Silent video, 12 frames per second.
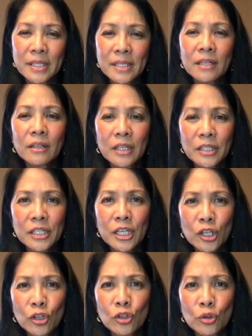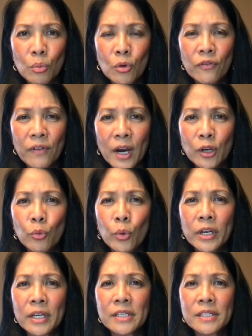still continue to move on
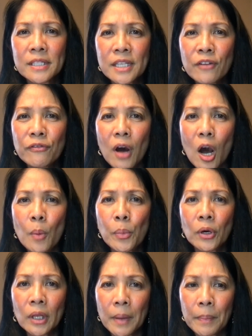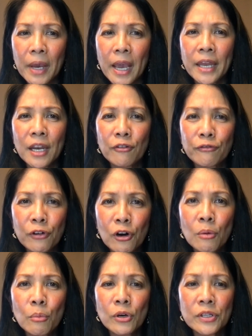with a stiff upper lip and a
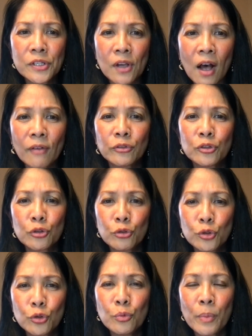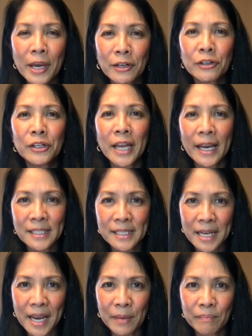firm resolve to do better next
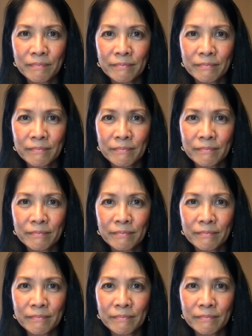time.